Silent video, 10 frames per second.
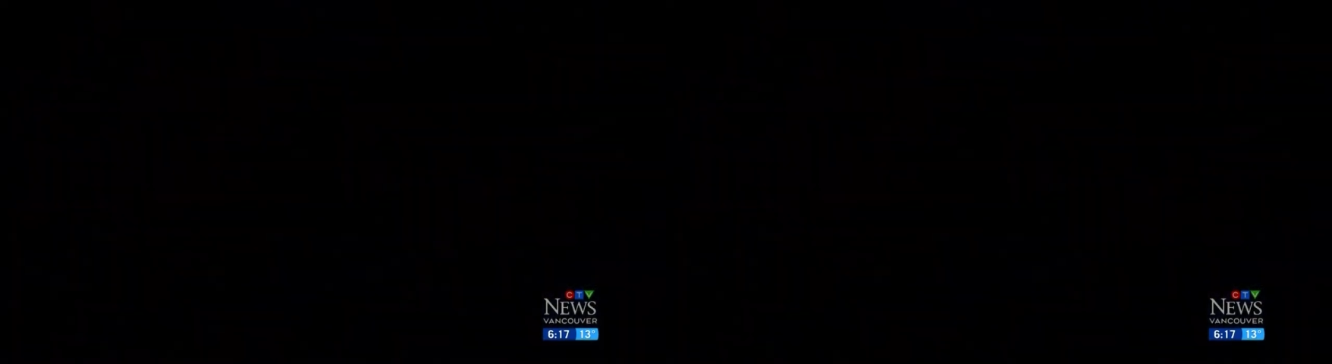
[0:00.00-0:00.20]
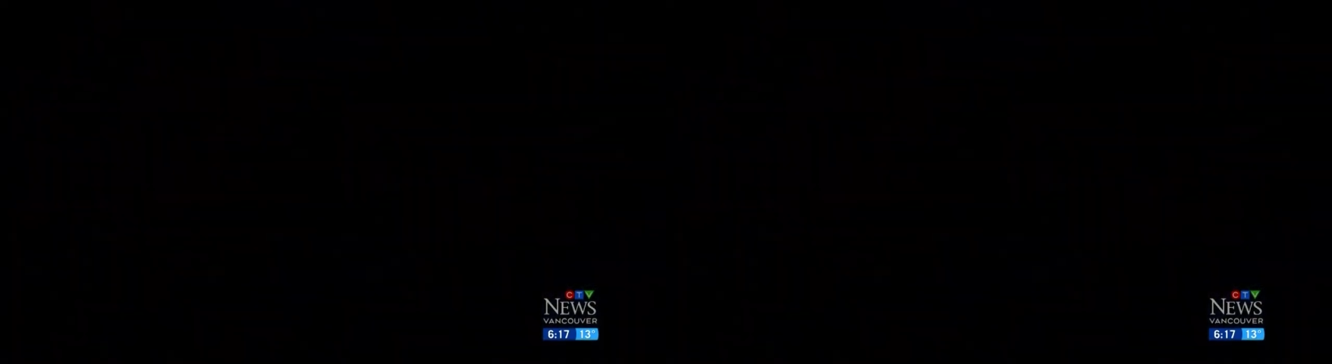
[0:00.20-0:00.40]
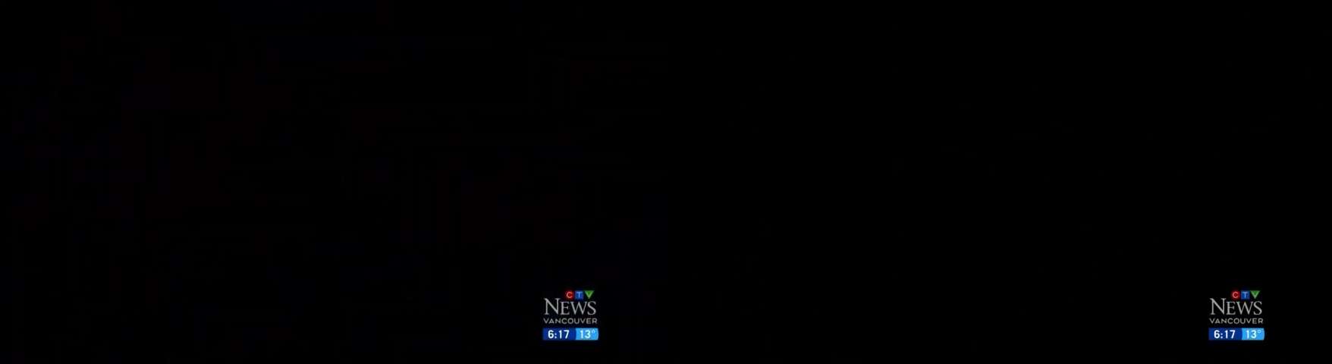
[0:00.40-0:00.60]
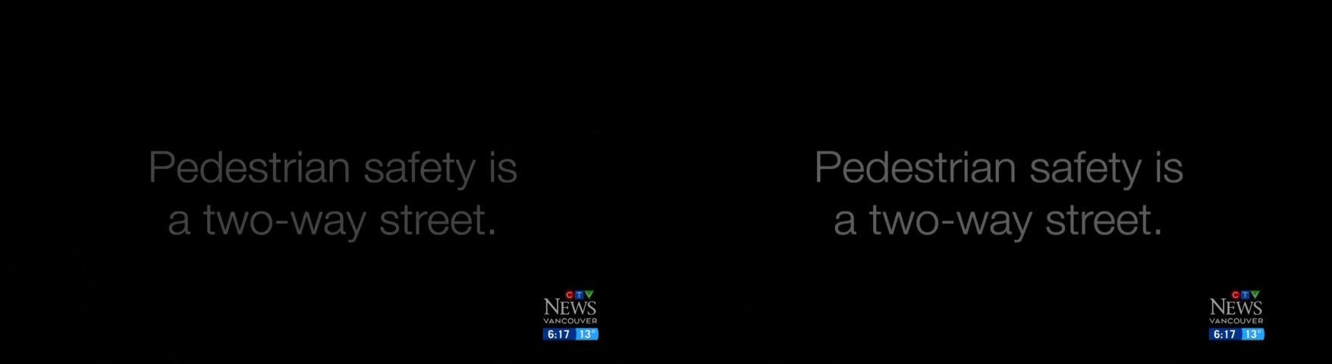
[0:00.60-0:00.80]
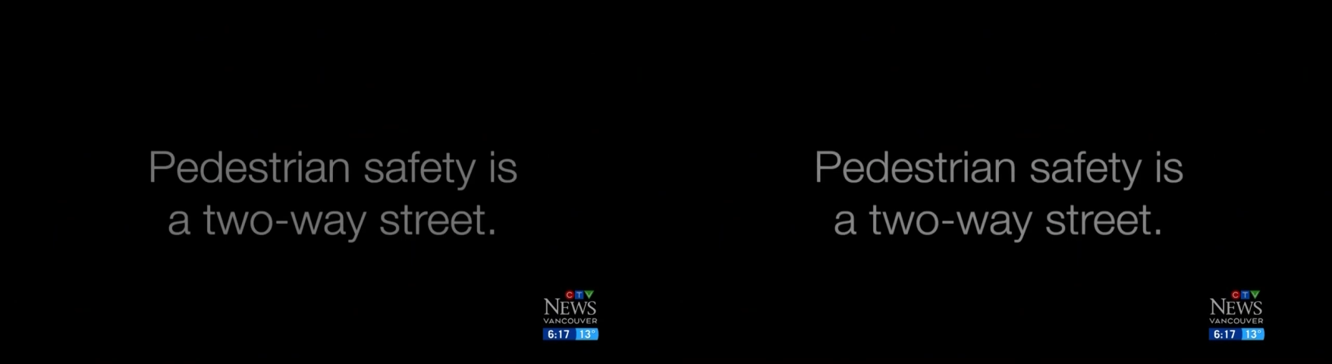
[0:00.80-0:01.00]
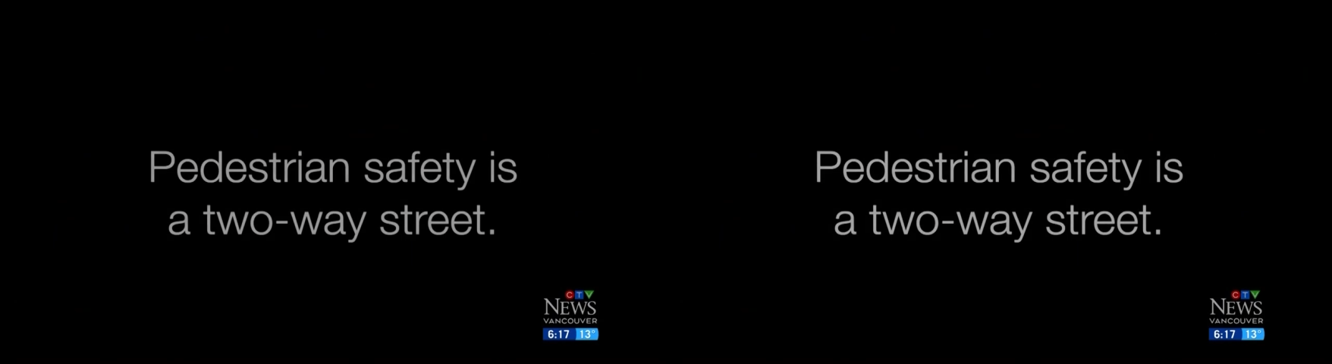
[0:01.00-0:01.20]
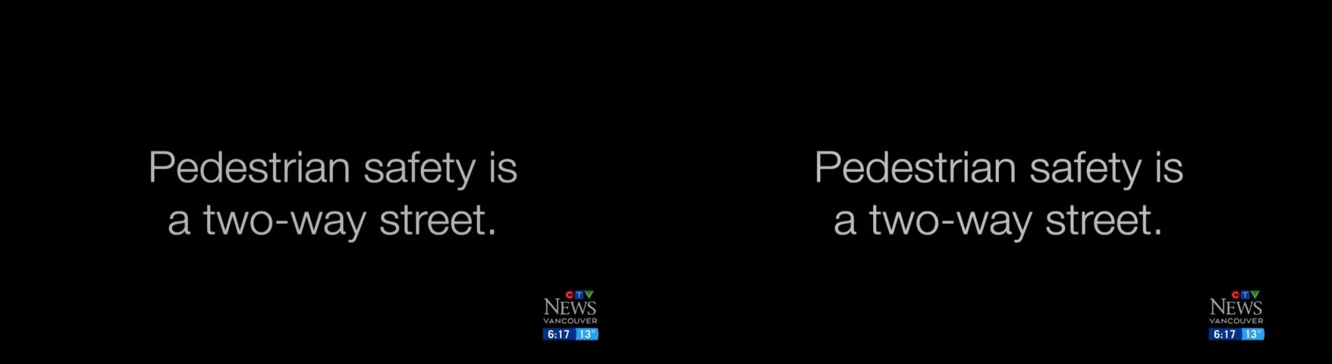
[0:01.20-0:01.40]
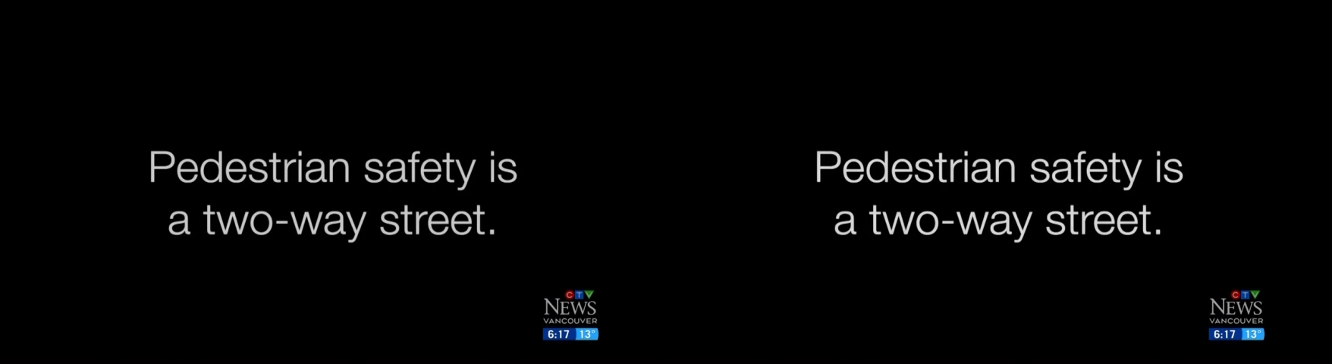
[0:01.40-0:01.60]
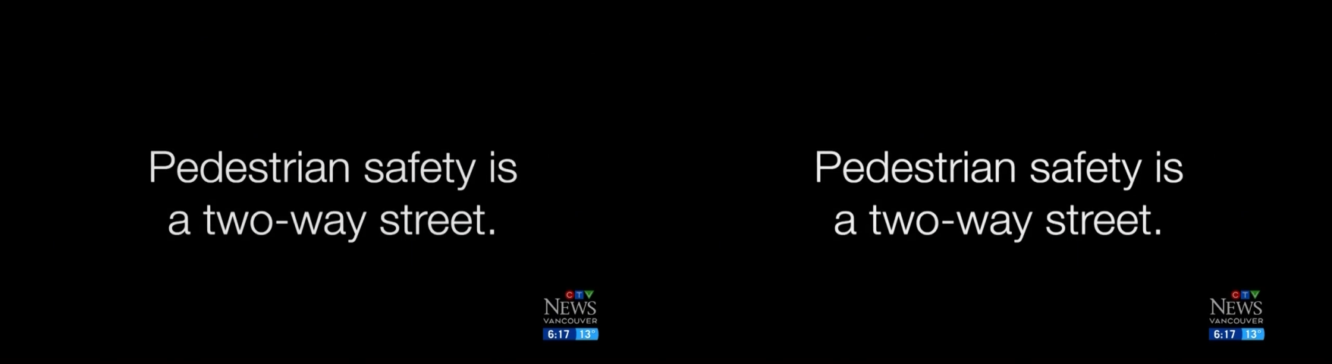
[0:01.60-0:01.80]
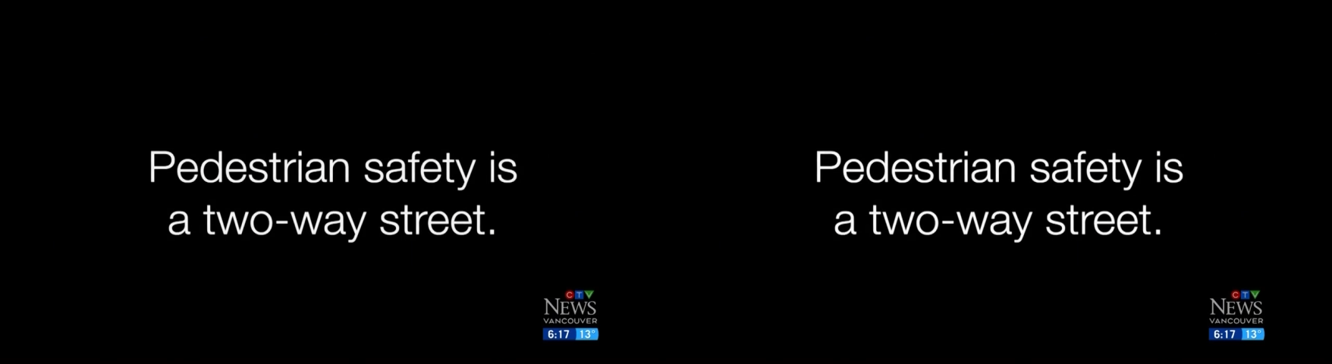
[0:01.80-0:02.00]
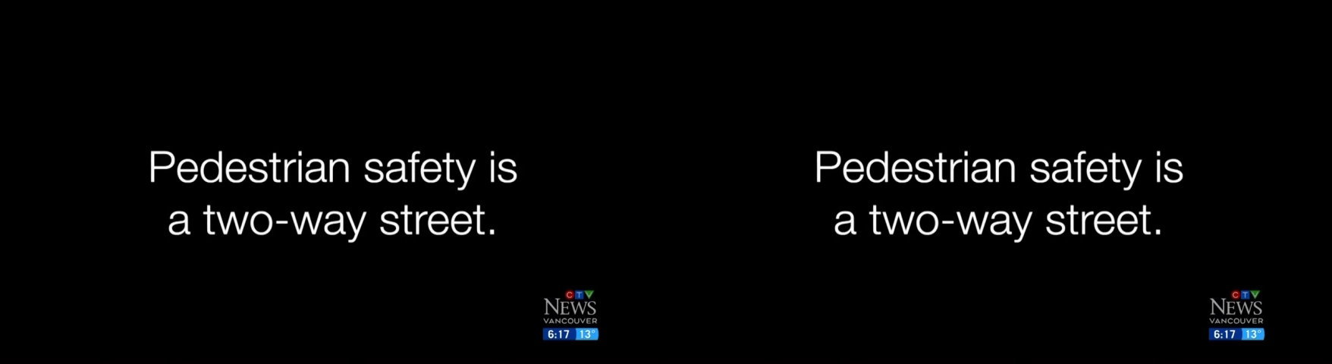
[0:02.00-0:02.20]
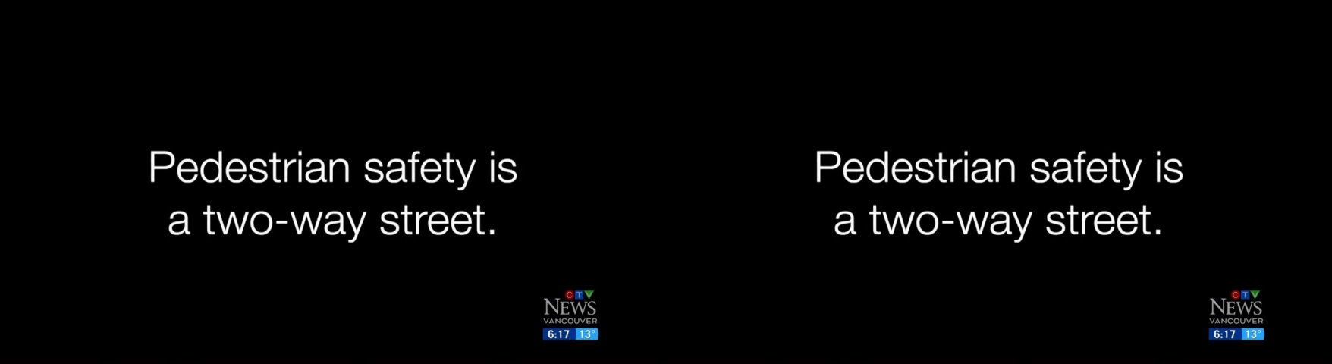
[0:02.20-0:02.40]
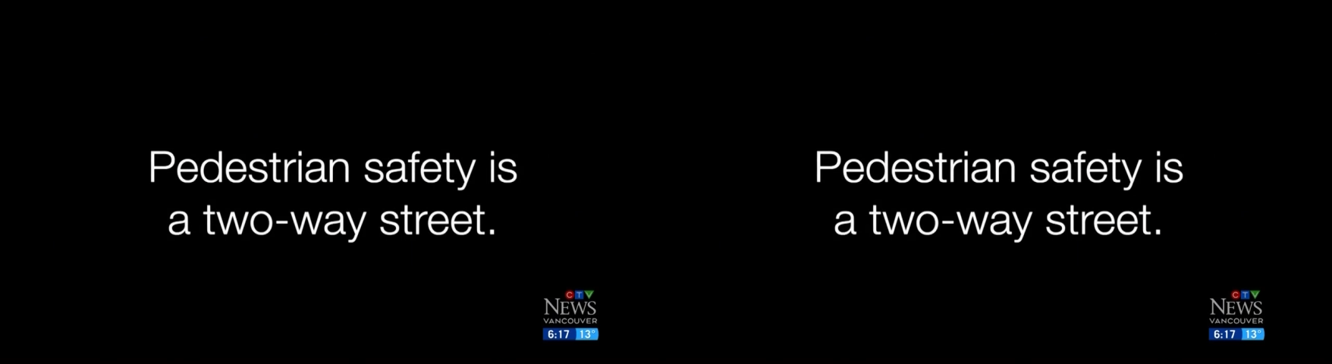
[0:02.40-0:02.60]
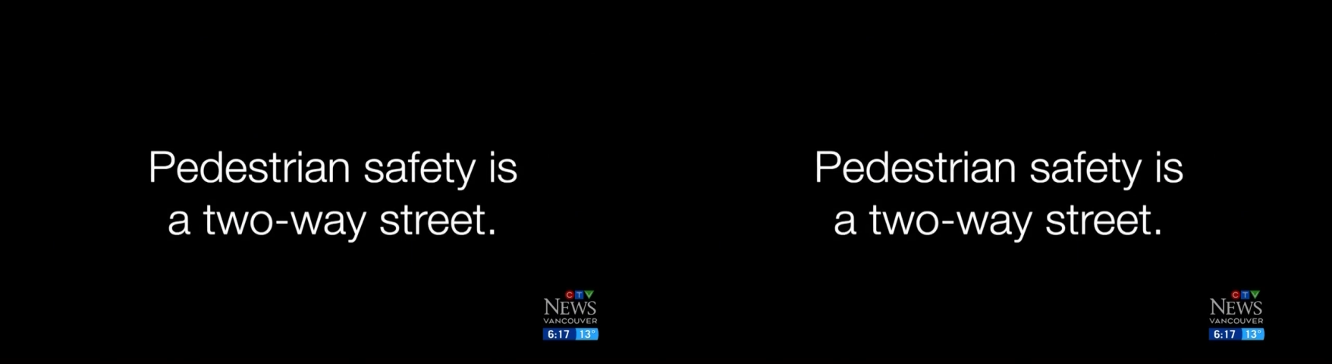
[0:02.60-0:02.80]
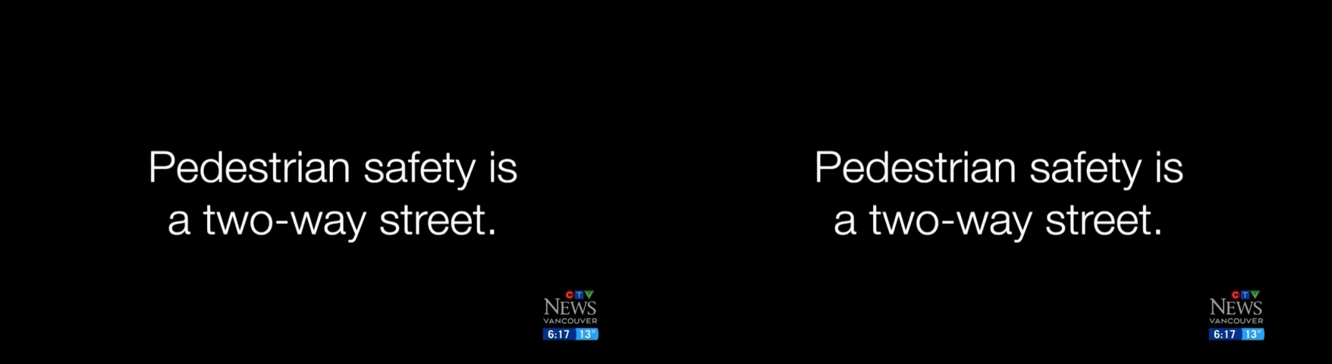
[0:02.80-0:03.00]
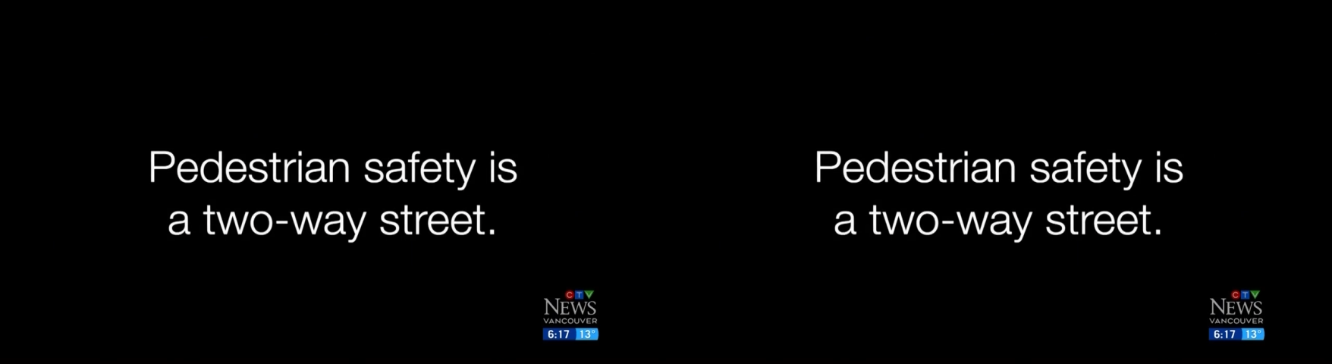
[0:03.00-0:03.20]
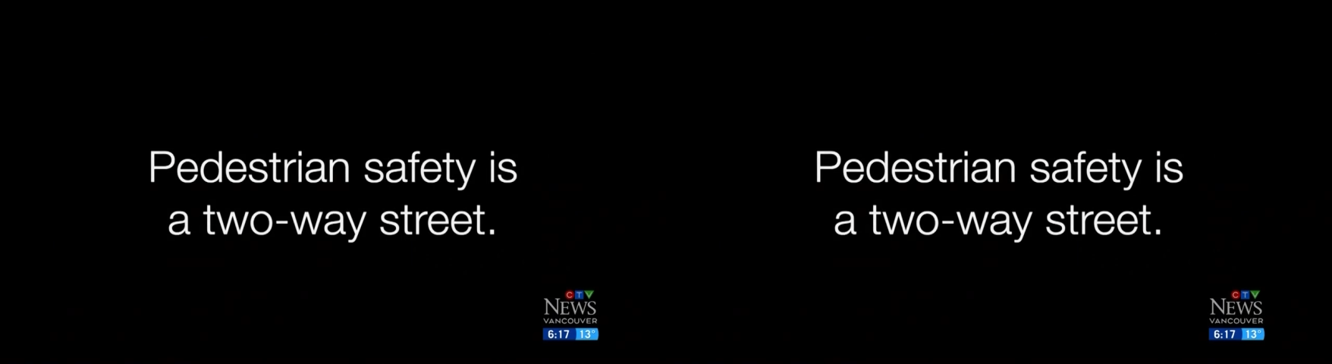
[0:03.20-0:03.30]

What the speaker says: (no speaker visible)